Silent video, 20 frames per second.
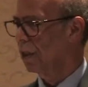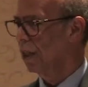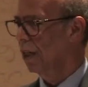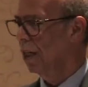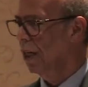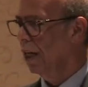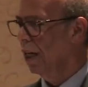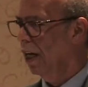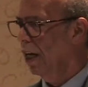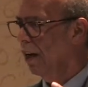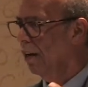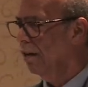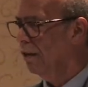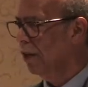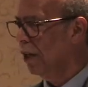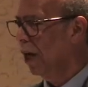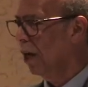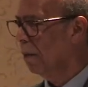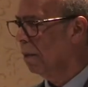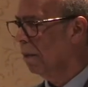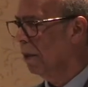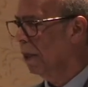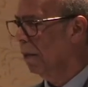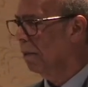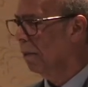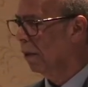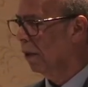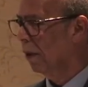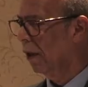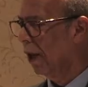of young
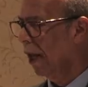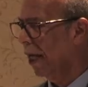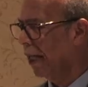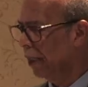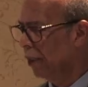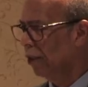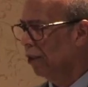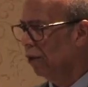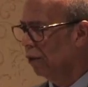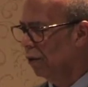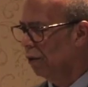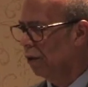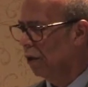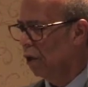people like you,